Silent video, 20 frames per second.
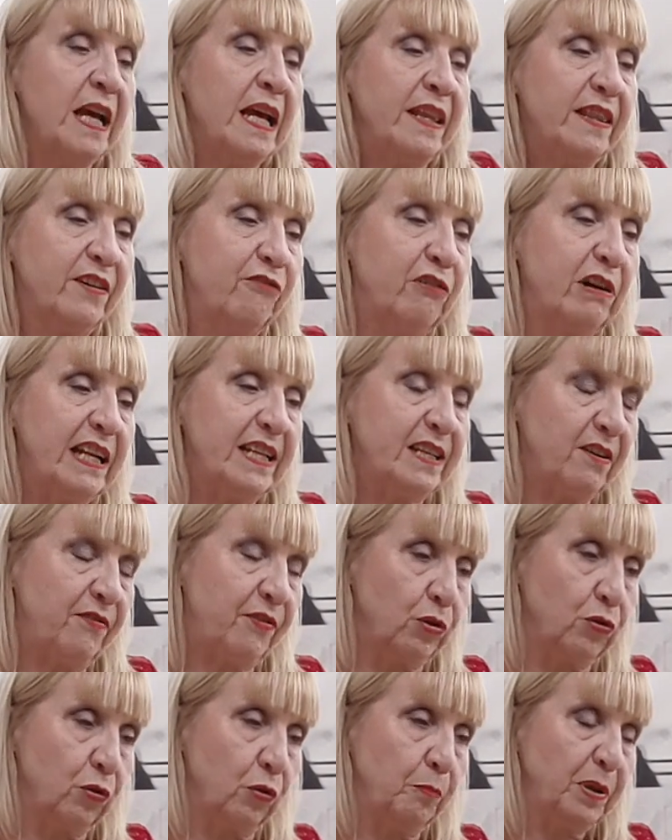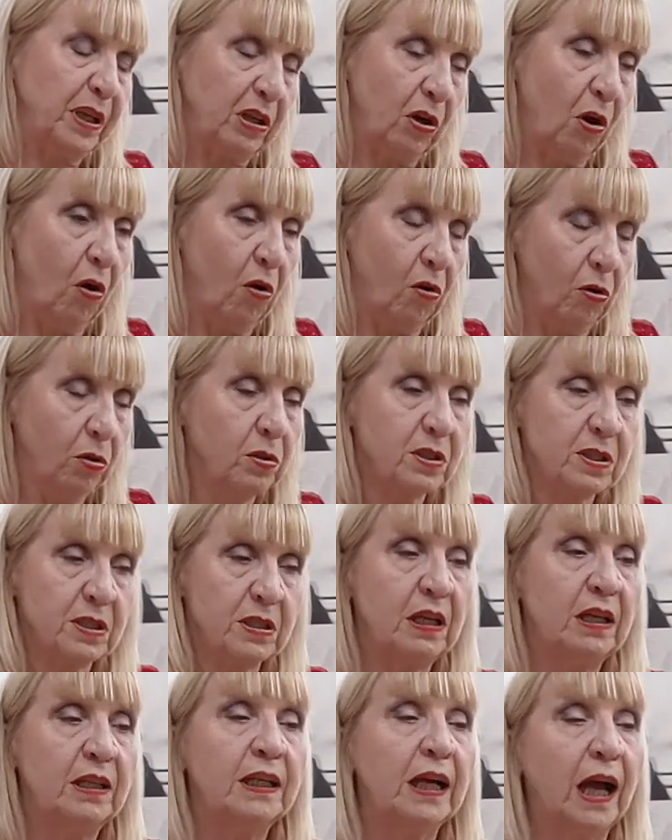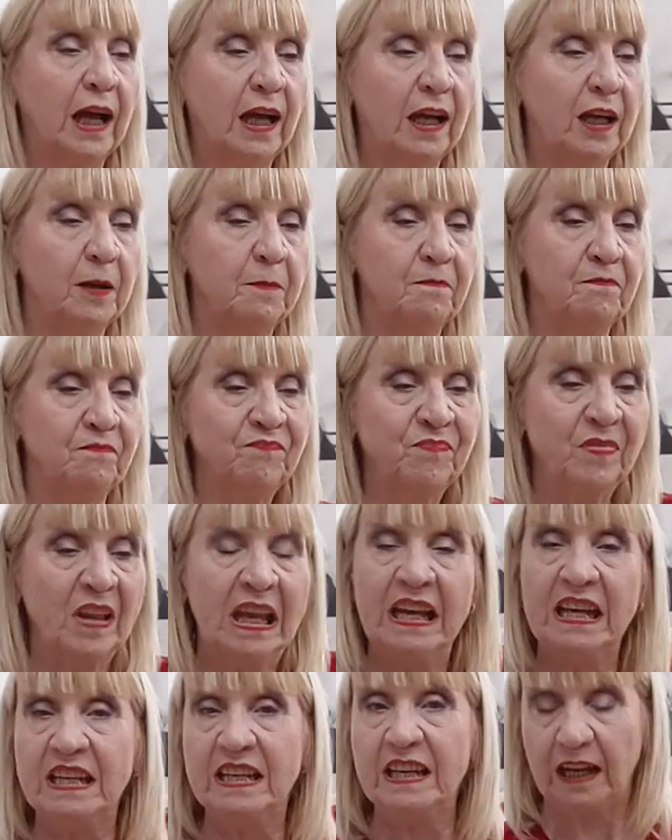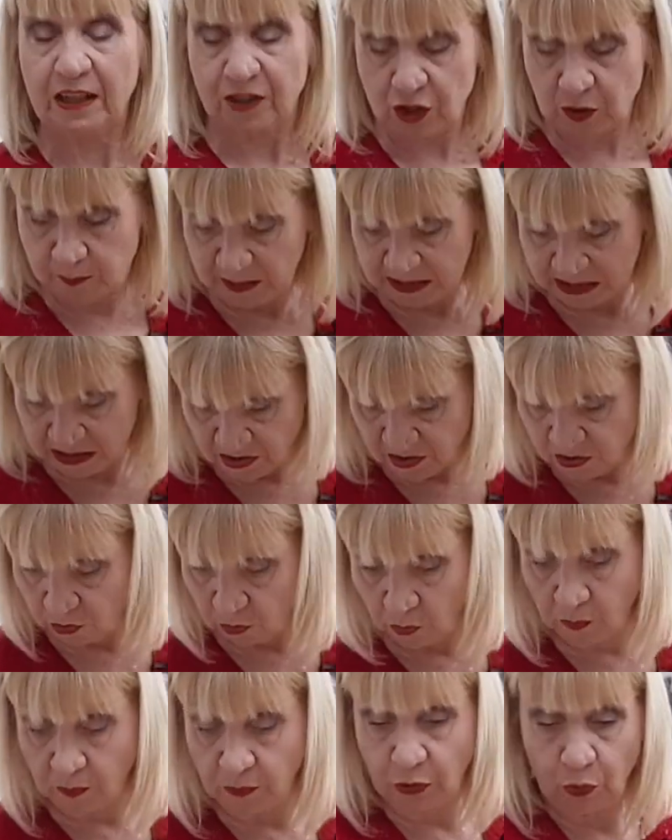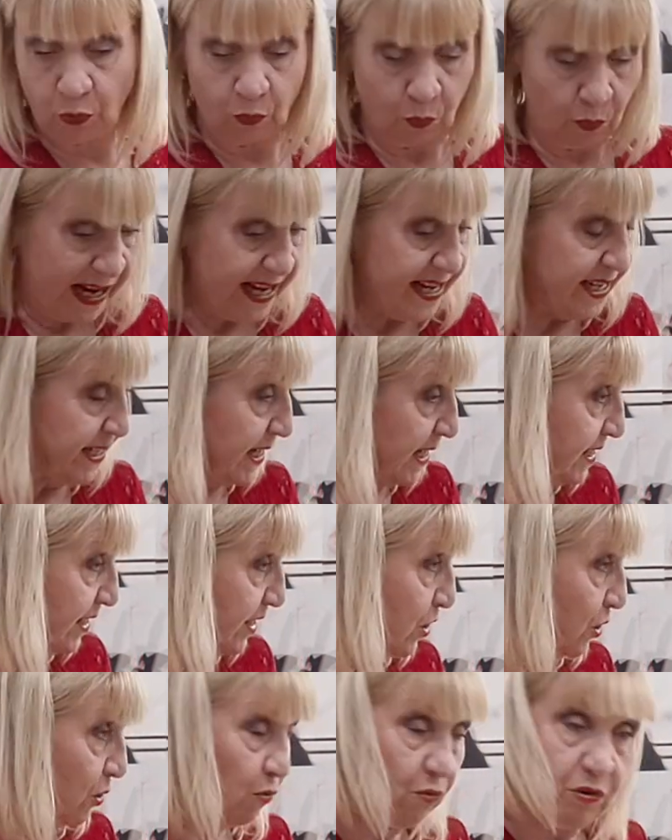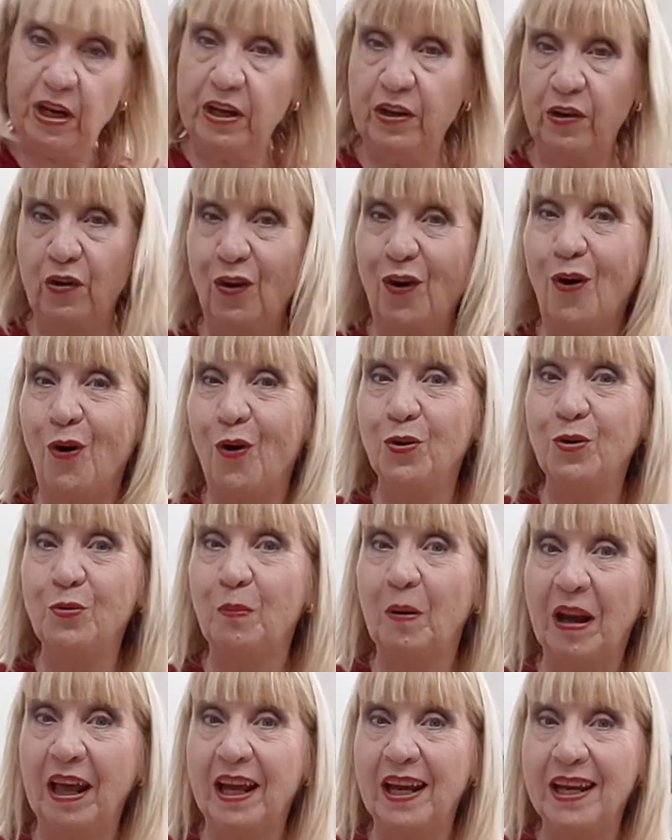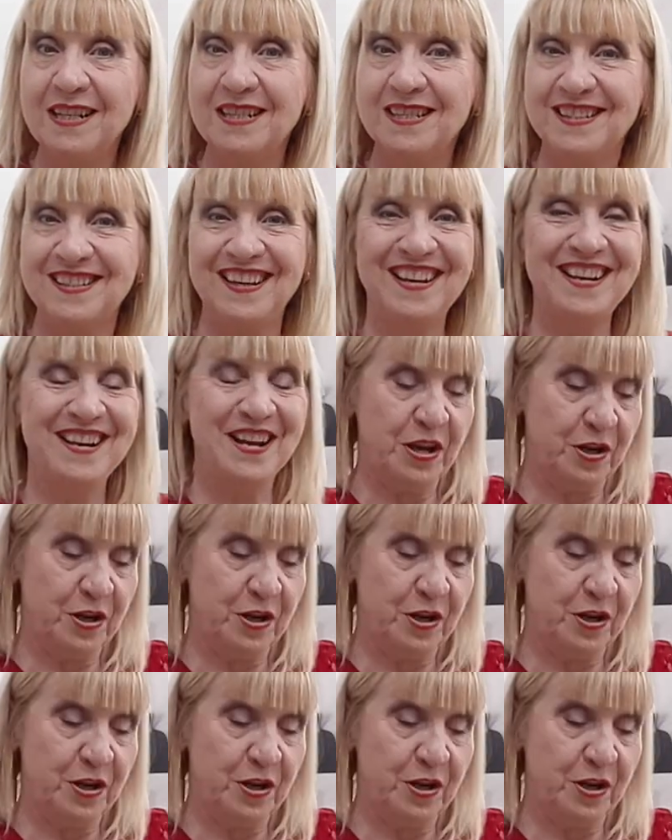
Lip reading: They're really difficult because, just because your weight is in an odd place.